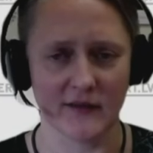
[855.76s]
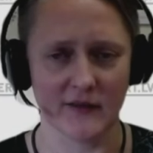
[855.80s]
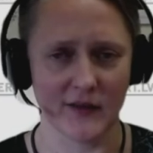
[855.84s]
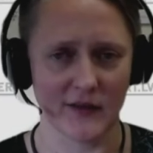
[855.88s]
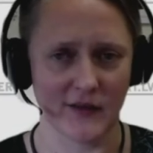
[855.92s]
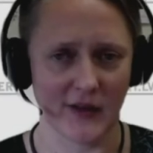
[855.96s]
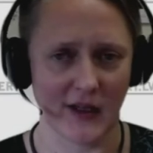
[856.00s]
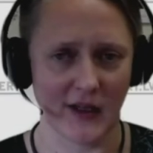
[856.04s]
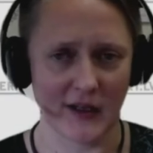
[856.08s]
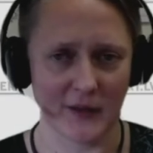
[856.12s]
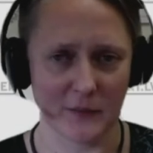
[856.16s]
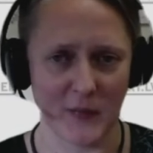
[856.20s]

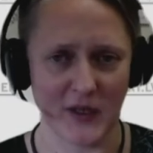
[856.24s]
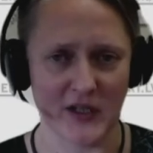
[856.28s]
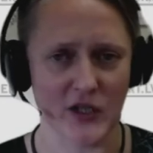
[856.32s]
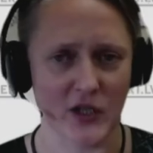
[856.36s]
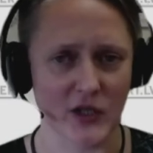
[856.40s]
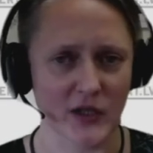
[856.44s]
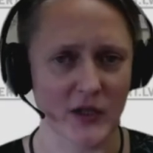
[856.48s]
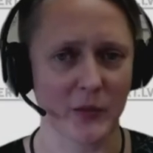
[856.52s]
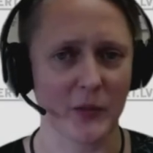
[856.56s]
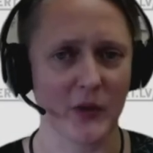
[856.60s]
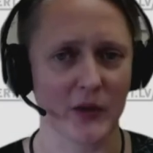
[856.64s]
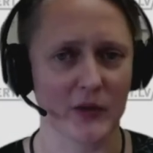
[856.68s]
I
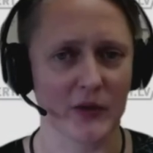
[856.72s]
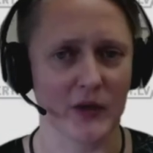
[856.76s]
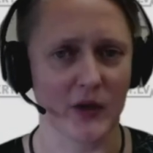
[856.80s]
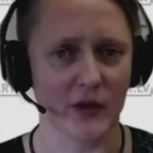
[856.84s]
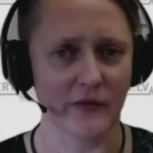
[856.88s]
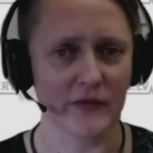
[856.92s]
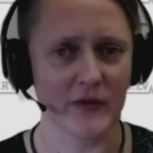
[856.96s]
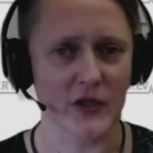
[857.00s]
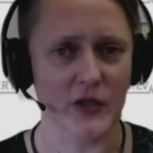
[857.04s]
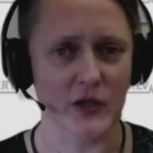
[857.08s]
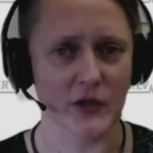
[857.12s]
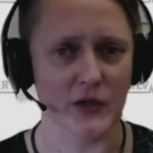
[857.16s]
mentioned about the
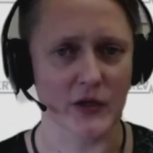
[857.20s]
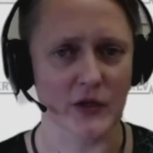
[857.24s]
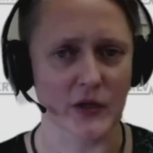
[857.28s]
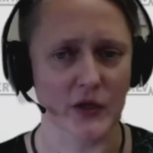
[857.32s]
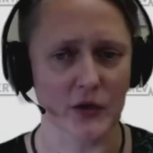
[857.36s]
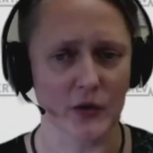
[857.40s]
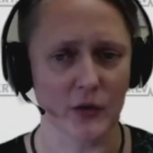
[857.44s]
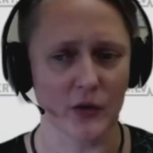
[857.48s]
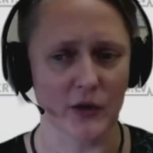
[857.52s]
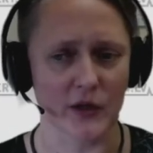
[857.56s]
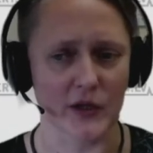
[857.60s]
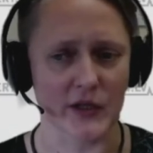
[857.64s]
official
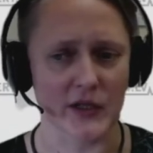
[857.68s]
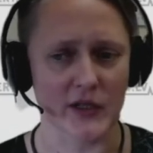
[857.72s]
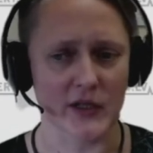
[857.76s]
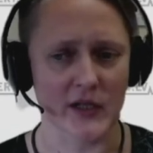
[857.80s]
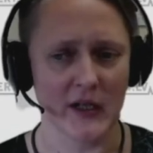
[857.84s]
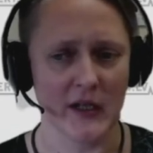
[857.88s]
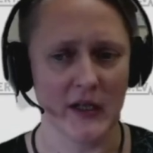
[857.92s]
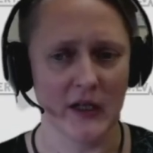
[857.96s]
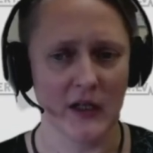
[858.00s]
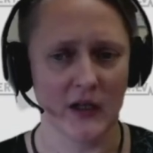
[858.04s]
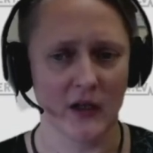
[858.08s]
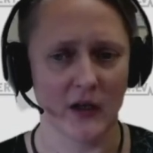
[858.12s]
stores.
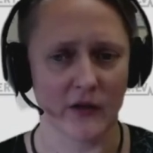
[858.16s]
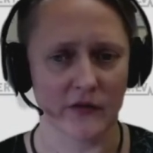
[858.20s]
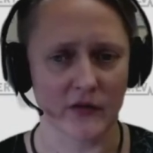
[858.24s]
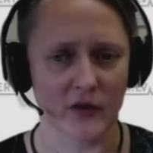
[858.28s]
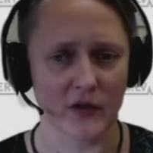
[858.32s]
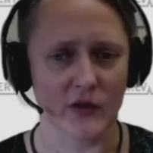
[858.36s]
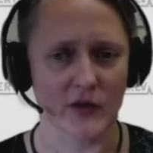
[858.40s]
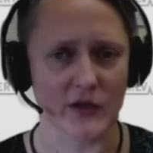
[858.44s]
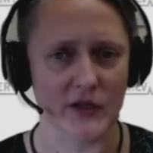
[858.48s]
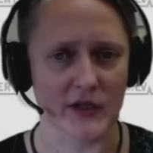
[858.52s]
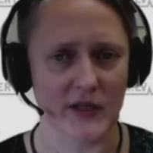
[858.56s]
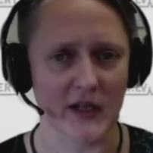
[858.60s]
Of
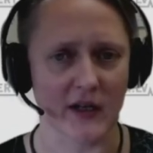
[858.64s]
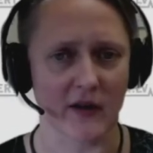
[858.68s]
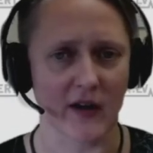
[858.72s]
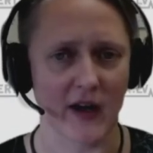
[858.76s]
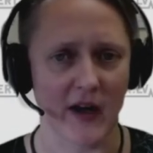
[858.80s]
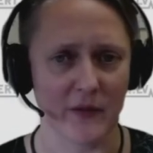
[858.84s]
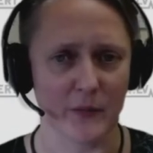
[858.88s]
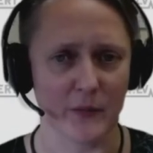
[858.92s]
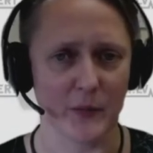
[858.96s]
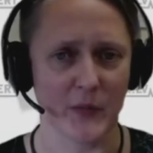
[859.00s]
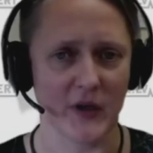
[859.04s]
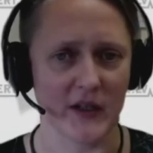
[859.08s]
course, there
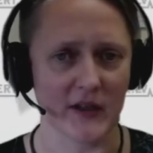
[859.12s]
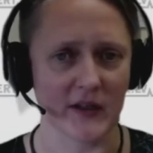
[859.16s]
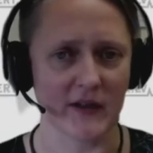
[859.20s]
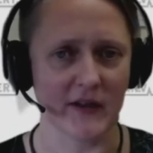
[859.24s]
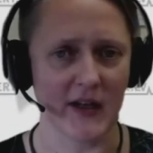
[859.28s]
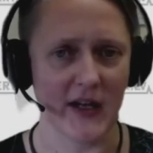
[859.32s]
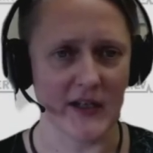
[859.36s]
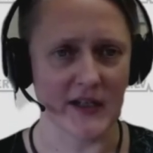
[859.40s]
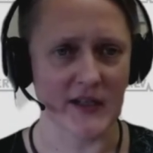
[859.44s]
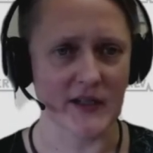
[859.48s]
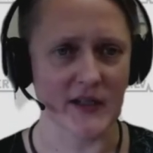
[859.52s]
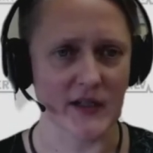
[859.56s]
have been
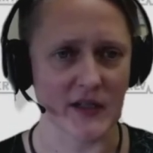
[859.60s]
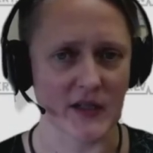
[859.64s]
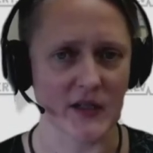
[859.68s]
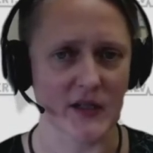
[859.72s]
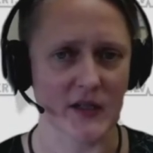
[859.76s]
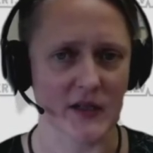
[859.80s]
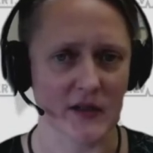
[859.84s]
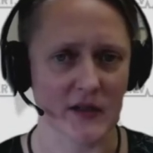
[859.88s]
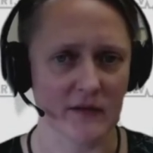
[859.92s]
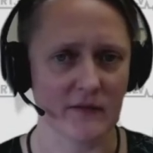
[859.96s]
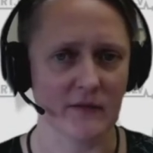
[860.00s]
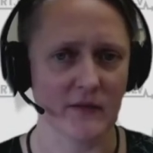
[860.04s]

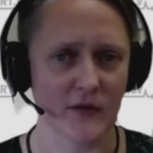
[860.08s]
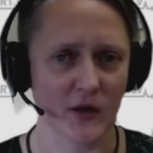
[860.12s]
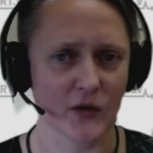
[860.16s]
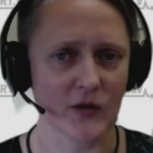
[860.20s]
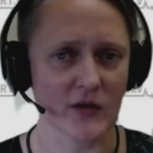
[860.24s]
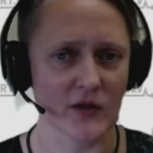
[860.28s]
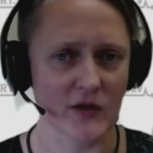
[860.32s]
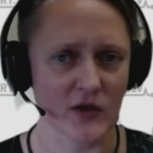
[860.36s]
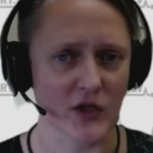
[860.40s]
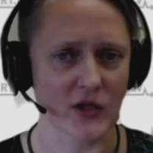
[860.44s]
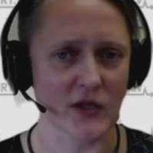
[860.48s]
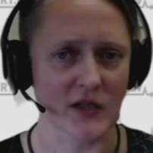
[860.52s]
cases,
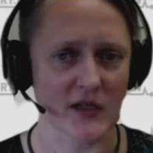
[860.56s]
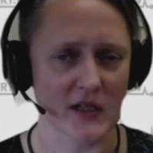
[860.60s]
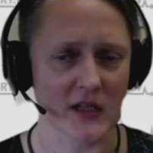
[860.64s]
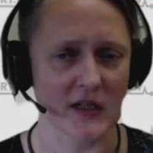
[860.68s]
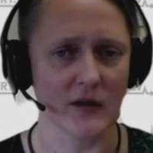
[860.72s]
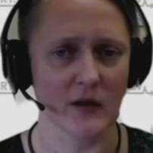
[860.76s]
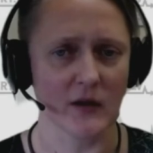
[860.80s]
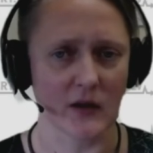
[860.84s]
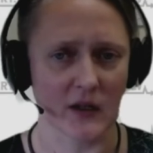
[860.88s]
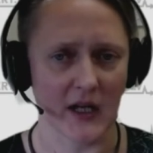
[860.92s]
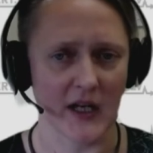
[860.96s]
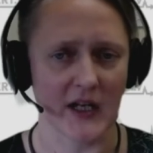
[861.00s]
not just
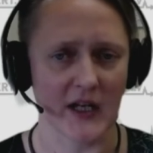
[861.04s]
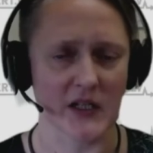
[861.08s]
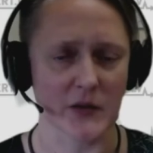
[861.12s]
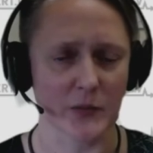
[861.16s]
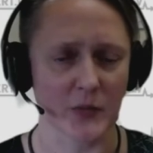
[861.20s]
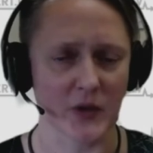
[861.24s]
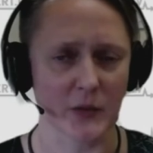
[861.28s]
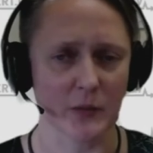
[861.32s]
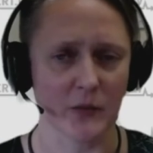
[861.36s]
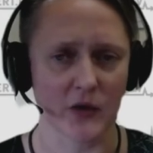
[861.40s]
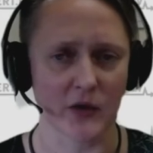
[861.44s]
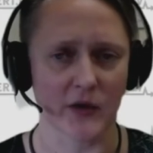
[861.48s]
single case,
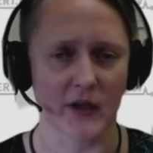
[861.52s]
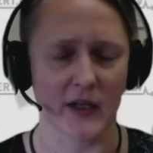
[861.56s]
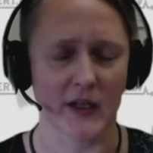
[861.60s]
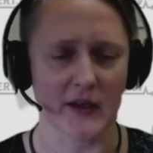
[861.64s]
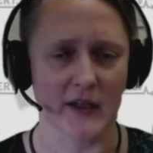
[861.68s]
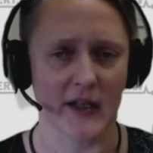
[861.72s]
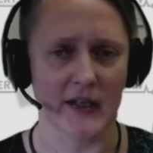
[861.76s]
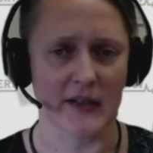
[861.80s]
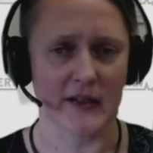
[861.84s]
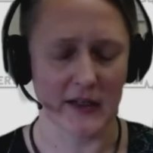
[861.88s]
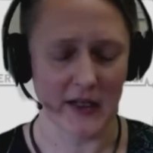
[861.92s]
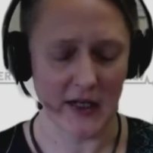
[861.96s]
but more than
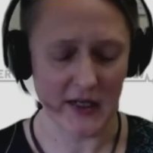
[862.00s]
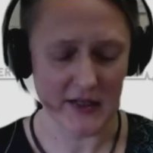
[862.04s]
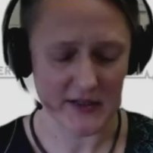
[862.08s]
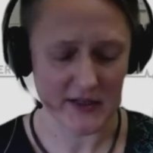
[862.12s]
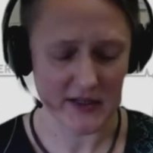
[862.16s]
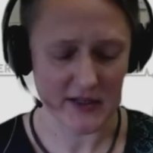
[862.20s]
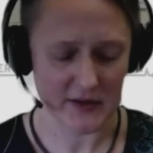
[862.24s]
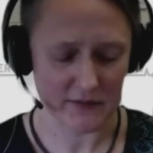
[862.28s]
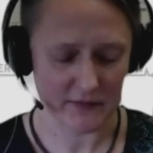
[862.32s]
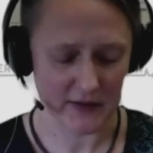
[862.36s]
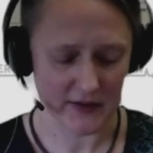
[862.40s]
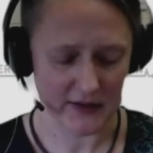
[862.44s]
that,
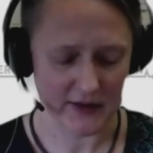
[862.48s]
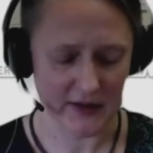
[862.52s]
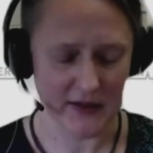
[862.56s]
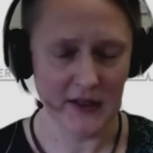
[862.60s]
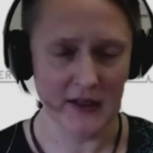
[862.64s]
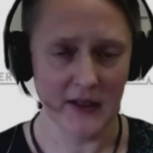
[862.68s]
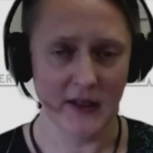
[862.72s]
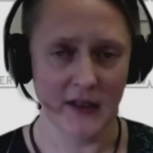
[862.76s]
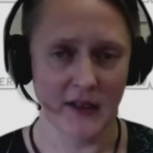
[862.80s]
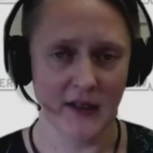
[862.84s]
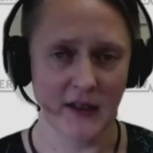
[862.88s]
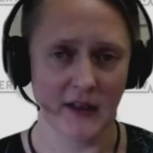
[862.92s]
cases when
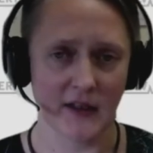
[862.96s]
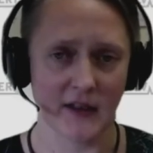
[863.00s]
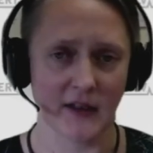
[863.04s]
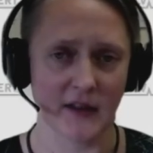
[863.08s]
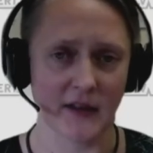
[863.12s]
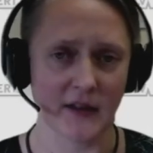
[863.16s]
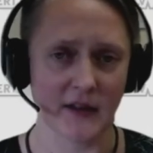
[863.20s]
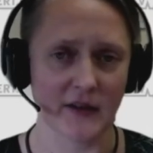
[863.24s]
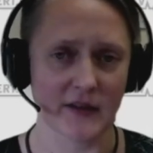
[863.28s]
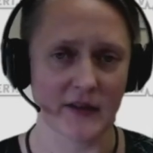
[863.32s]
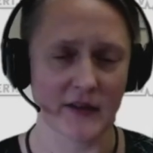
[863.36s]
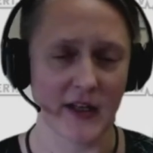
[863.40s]

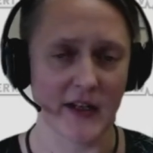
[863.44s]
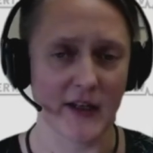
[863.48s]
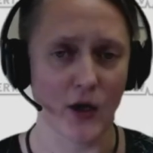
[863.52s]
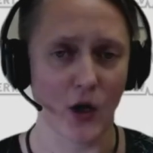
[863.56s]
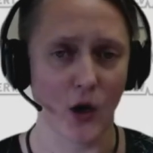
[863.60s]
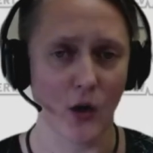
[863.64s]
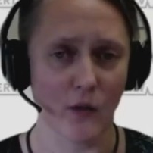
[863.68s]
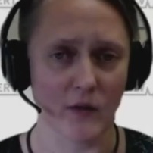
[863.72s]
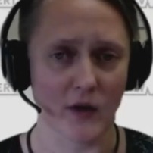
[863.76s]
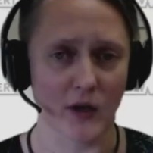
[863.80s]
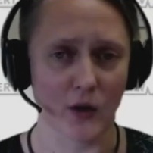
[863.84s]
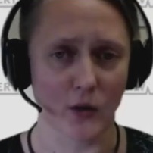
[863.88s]
they
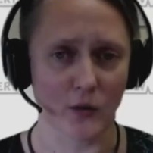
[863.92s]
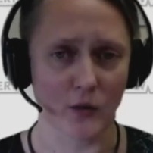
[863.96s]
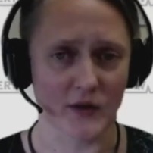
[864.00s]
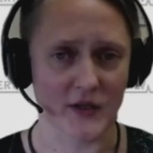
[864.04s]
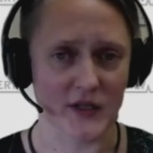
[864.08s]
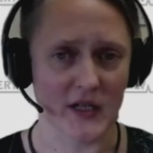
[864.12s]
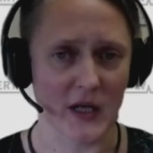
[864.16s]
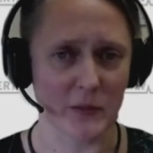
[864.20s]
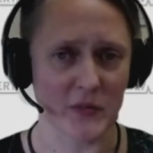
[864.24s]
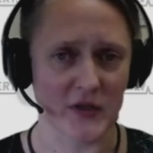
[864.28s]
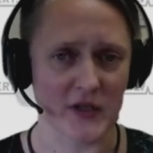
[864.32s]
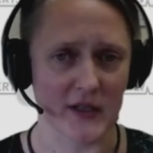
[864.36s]
overlook
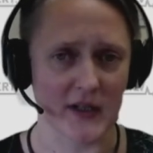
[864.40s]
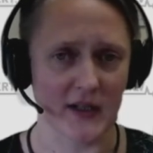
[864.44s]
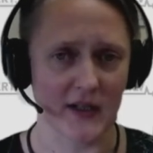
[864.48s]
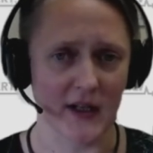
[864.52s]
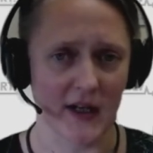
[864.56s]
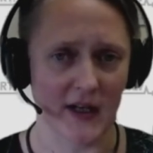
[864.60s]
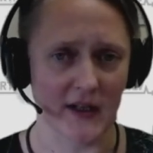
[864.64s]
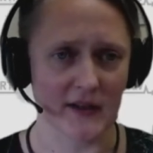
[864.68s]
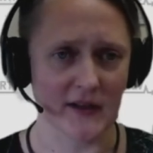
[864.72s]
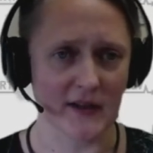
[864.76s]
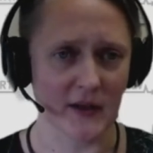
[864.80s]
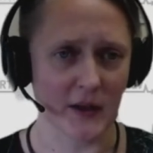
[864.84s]
something
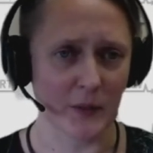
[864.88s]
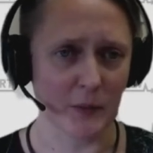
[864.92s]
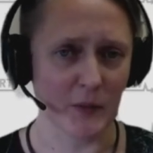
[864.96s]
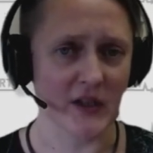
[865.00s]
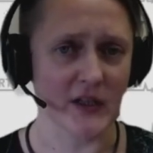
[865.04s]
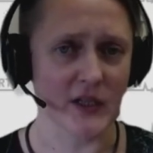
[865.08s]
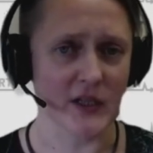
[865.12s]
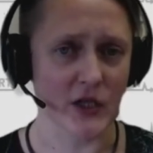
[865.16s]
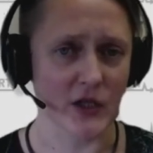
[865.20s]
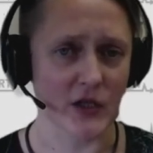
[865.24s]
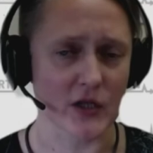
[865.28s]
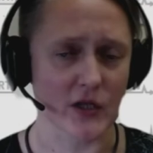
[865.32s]
and
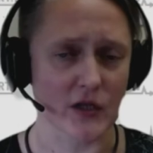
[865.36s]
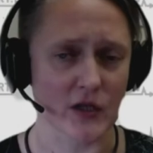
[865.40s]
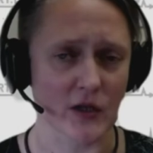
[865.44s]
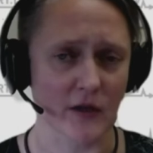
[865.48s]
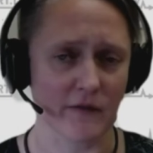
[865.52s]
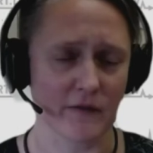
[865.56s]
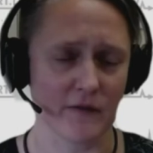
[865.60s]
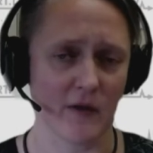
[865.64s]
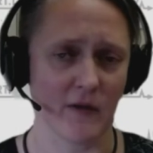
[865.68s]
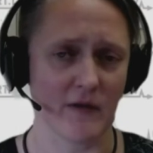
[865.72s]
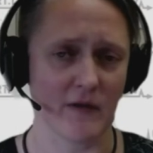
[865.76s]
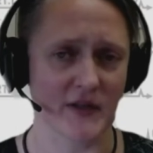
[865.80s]
malicious
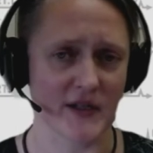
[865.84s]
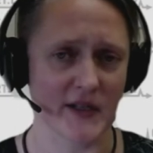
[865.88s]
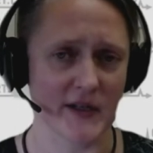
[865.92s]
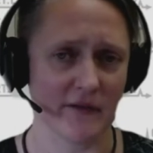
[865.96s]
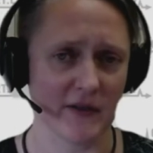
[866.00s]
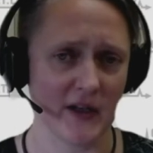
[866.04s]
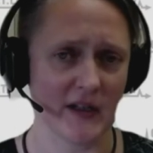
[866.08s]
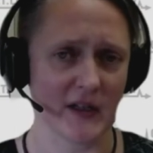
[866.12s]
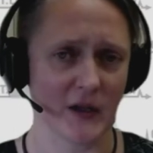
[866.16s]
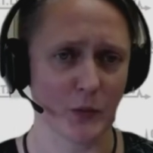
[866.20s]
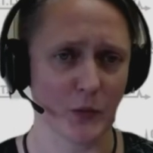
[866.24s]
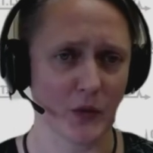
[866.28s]
software is
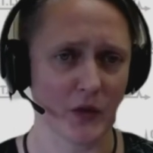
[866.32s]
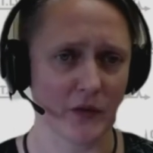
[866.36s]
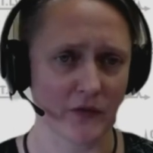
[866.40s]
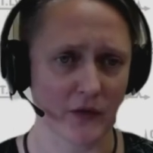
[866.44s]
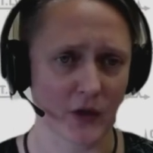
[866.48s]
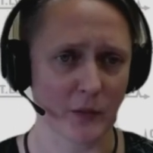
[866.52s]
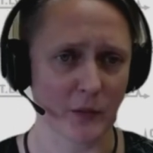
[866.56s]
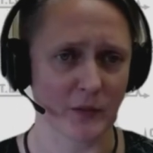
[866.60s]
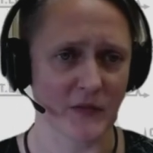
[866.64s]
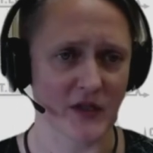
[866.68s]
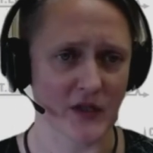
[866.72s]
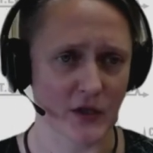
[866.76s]
available
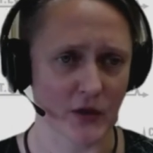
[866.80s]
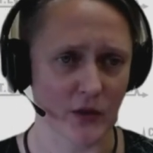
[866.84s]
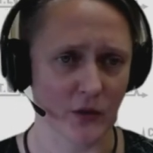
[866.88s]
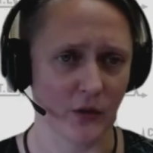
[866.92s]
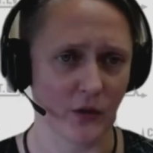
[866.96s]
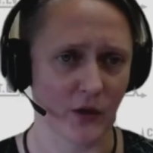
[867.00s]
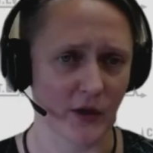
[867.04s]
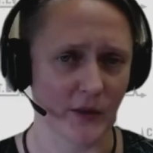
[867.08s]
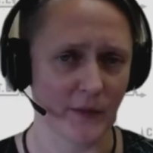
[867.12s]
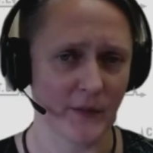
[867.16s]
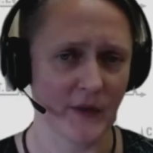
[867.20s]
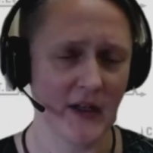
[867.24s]
from the
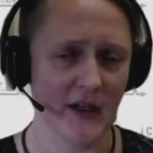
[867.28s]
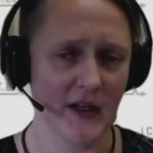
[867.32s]
store.